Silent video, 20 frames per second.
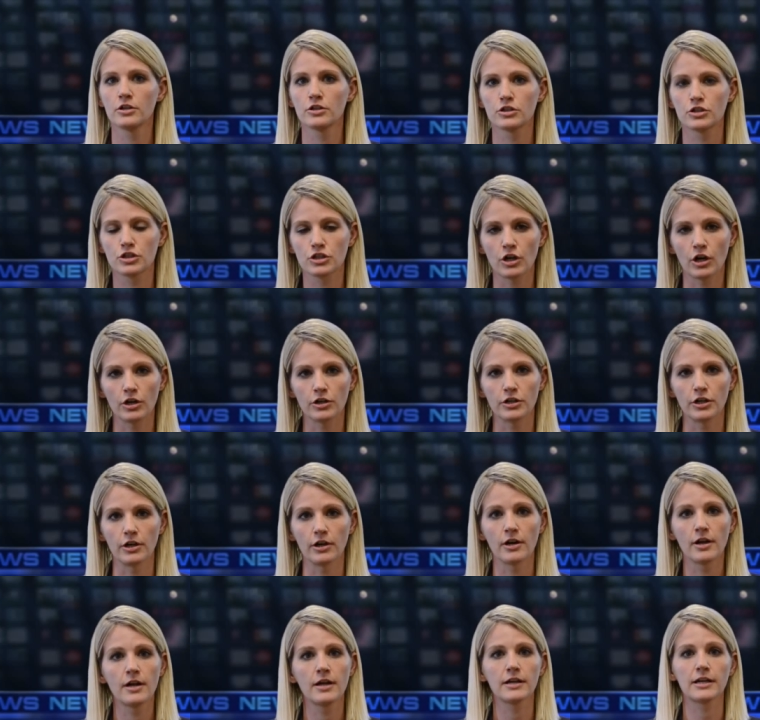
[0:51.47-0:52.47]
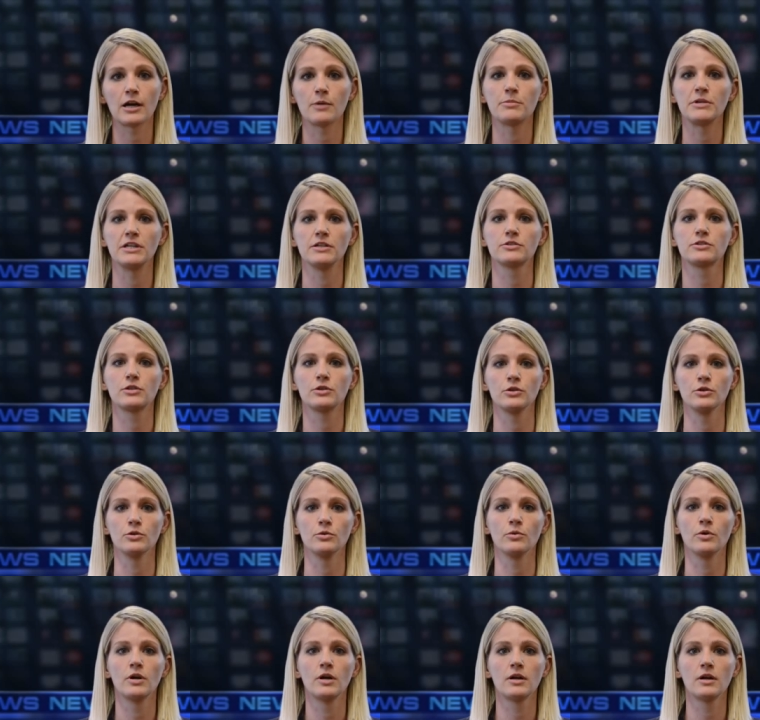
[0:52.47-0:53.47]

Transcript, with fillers: Charter, companies who